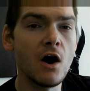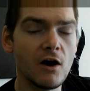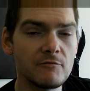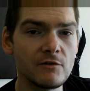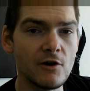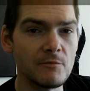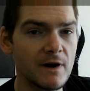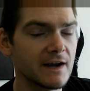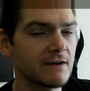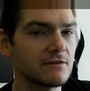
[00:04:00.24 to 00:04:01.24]
of my road
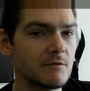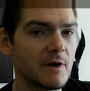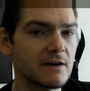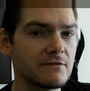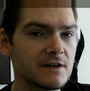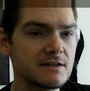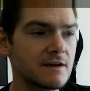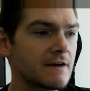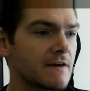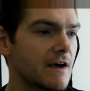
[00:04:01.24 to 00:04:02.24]
bike after the bike fit.
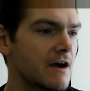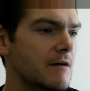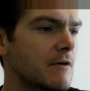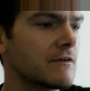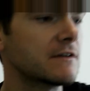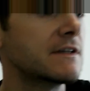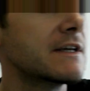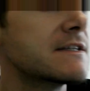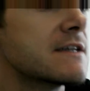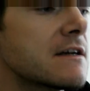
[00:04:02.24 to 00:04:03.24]
I've got the
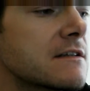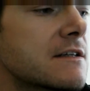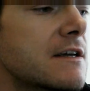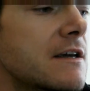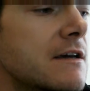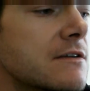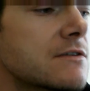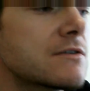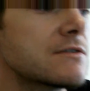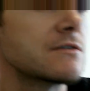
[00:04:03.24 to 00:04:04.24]
details here
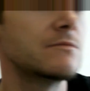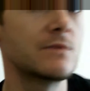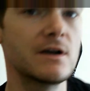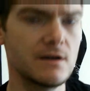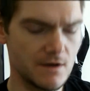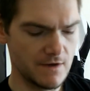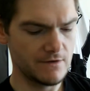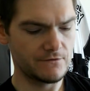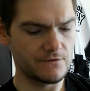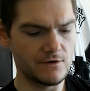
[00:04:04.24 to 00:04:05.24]
somewhere.
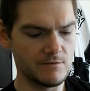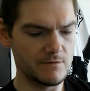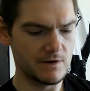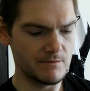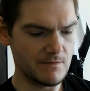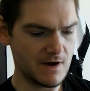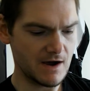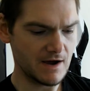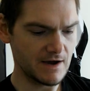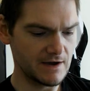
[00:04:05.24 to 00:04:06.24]
From
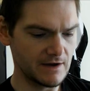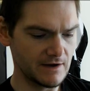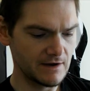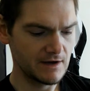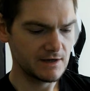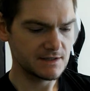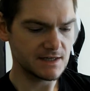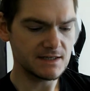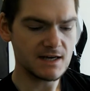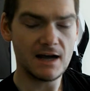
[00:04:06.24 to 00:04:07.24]
my
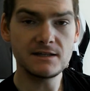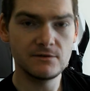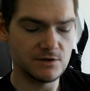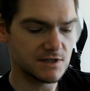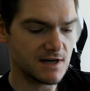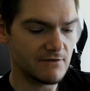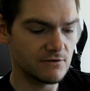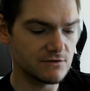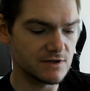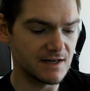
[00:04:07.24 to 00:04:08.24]
seat height was
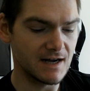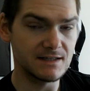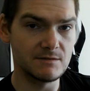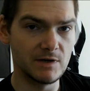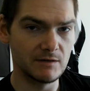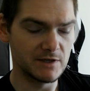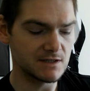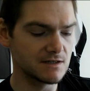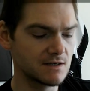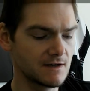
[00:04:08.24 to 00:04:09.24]

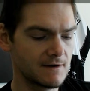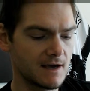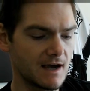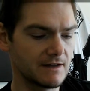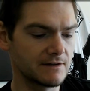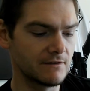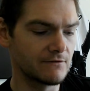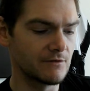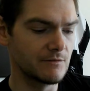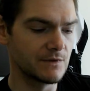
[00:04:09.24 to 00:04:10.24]
790mm, and
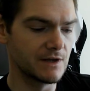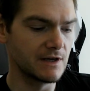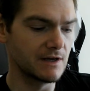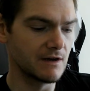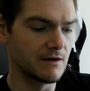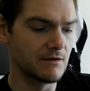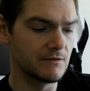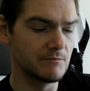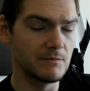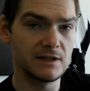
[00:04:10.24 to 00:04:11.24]
from the
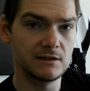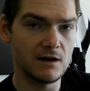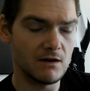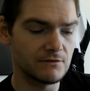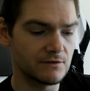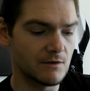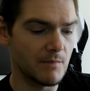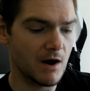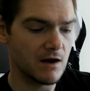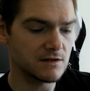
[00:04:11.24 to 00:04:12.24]
middle of the
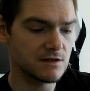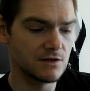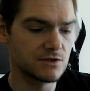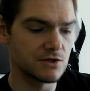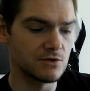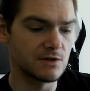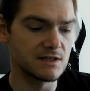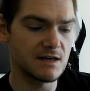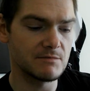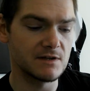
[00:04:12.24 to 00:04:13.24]
bars to the
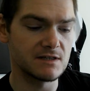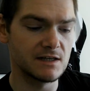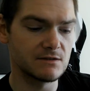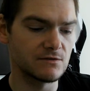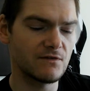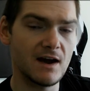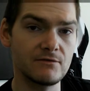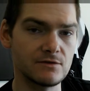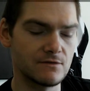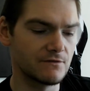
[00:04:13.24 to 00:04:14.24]
tip of the seat was
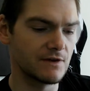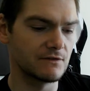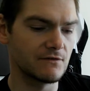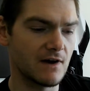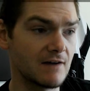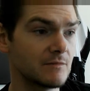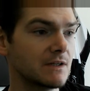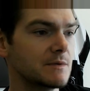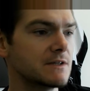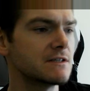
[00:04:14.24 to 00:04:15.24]

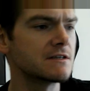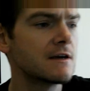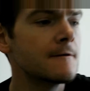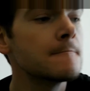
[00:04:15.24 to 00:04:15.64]
555mm.